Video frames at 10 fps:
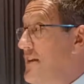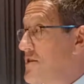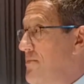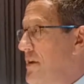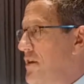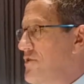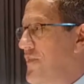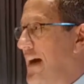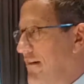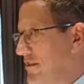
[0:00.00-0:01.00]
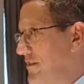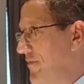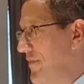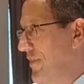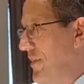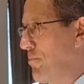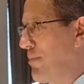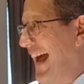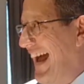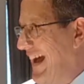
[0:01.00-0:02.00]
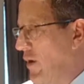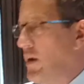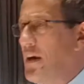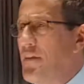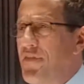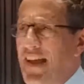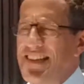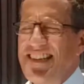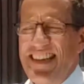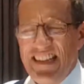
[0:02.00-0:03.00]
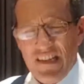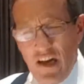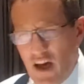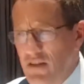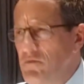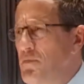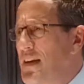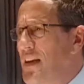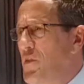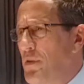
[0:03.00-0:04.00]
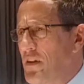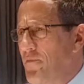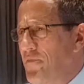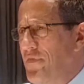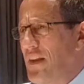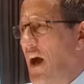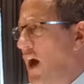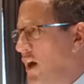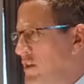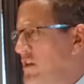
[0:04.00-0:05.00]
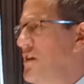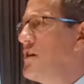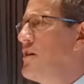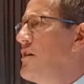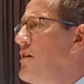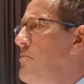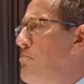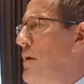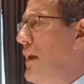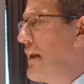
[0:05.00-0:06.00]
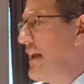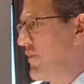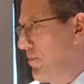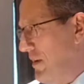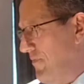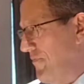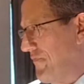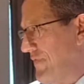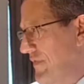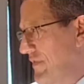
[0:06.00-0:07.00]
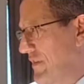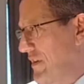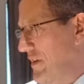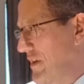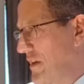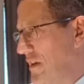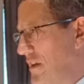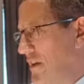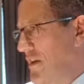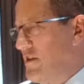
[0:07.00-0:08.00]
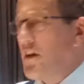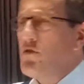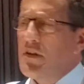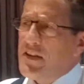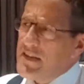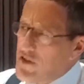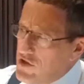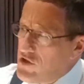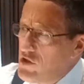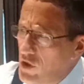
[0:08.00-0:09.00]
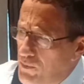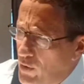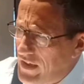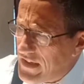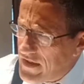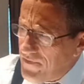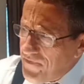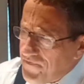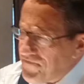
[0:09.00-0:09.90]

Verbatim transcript: and something goes viral. The power of that is unbelievable. Unbelievable. So, this to, to your point,